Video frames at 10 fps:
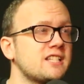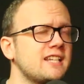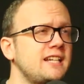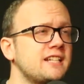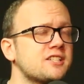
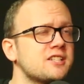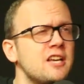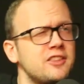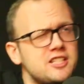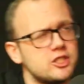Gazidis,
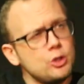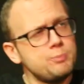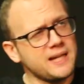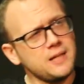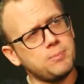these two
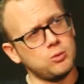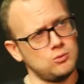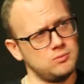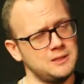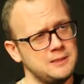people